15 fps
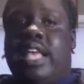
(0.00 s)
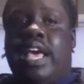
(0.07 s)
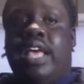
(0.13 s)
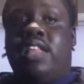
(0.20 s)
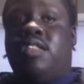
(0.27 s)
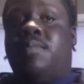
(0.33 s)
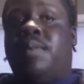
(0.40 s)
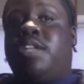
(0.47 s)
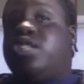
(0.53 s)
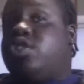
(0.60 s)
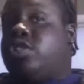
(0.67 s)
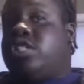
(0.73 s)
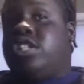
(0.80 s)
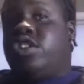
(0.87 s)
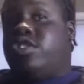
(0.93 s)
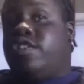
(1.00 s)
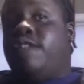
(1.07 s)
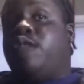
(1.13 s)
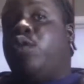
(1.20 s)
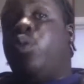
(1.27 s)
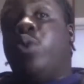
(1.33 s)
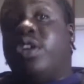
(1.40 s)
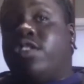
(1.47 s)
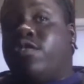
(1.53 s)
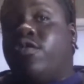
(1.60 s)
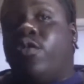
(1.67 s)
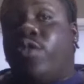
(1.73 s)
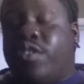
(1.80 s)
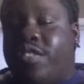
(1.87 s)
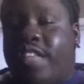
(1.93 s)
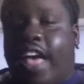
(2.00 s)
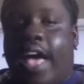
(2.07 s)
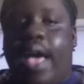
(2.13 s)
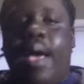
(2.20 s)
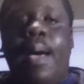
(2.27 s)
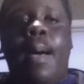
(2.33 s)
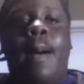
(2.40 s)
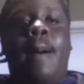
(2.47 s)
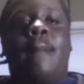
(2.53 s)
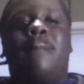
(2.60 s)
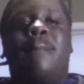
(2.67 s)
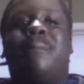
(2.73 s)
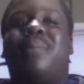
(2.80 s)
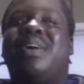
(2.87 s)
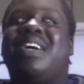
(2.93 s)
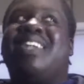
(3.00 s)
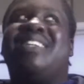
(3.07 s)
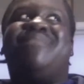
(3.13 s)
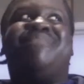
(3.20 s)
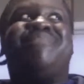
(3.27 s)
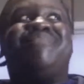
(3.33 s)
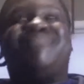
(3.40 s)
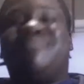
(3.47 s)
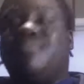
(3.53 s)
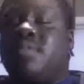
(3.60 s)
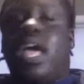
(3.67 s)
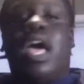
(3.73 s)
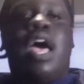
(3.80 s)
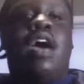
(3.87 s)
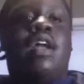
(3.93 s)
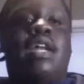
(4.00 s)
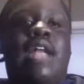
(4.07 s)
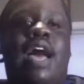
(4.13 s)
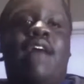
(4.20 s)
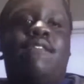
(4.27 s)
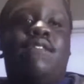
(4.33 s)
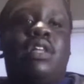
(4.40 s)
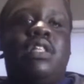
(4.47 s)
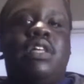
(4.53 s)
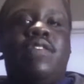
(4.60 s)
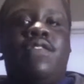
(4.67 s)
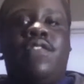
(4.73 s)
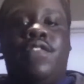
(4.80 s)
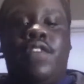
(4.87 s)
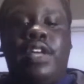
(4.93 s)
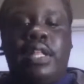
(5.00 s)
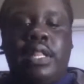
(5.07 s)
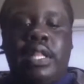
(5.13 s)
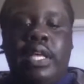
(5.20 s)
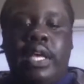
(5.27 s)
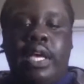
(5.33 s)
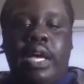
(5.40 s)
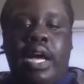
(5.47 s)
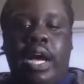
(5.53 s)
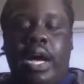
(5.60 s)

a voice for that, but not really feeling